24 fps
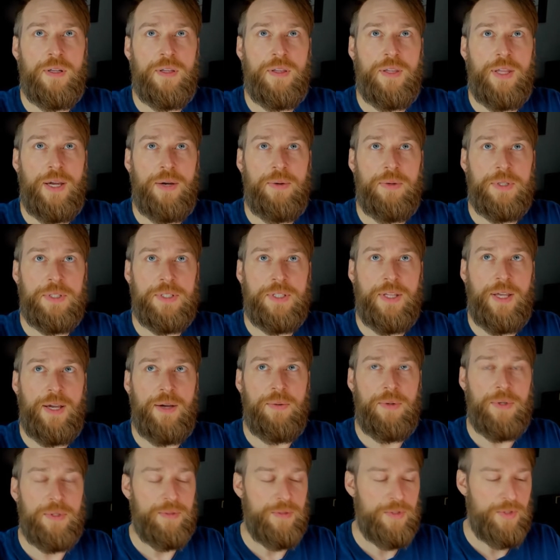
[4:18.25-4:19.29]
That one to that
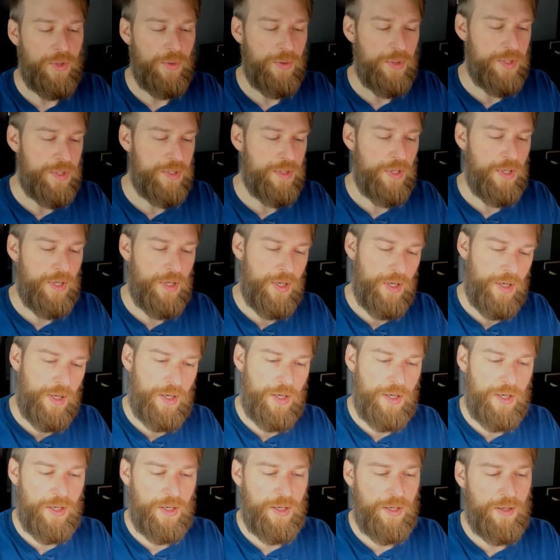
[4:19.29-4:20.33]
one. So
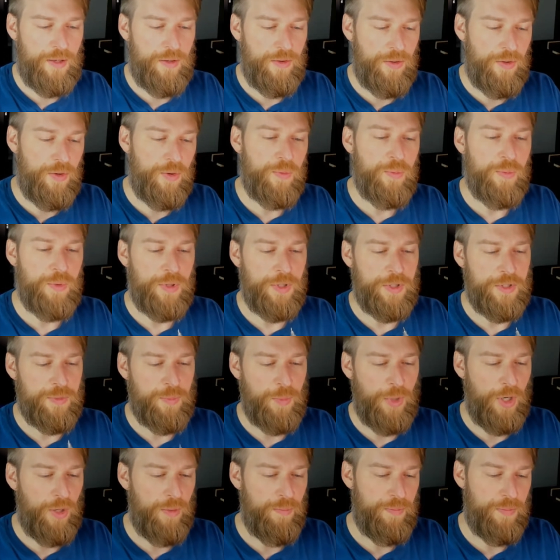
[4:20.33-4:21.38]
they're really
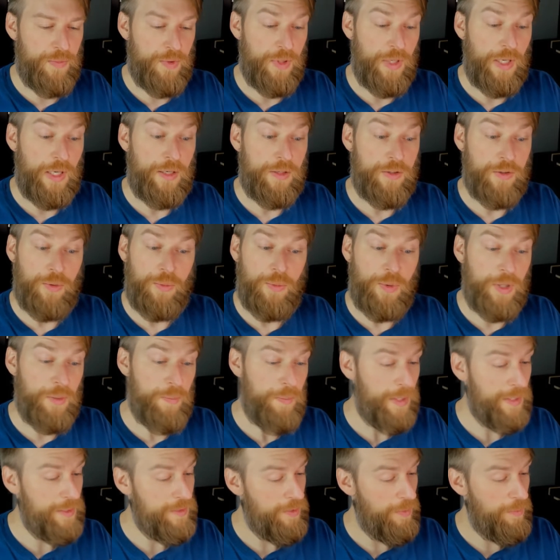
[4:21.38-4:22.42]
small. I don't want to
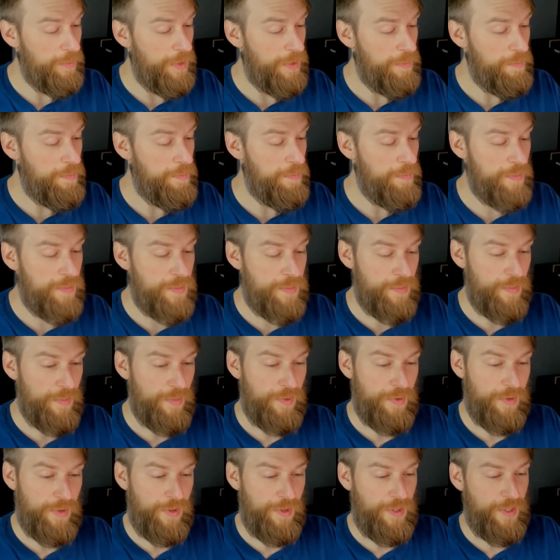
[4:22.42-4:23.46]
mix up
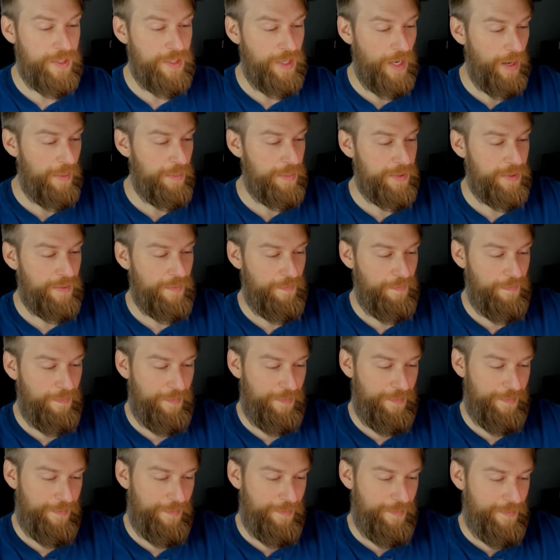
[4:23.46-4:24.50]
the tops.
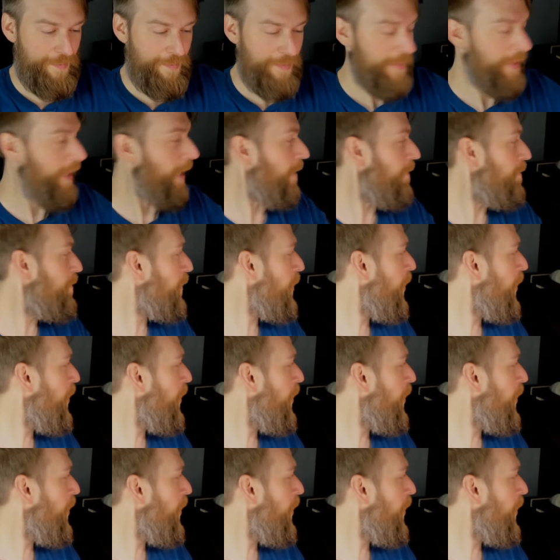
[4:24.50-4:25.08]
There.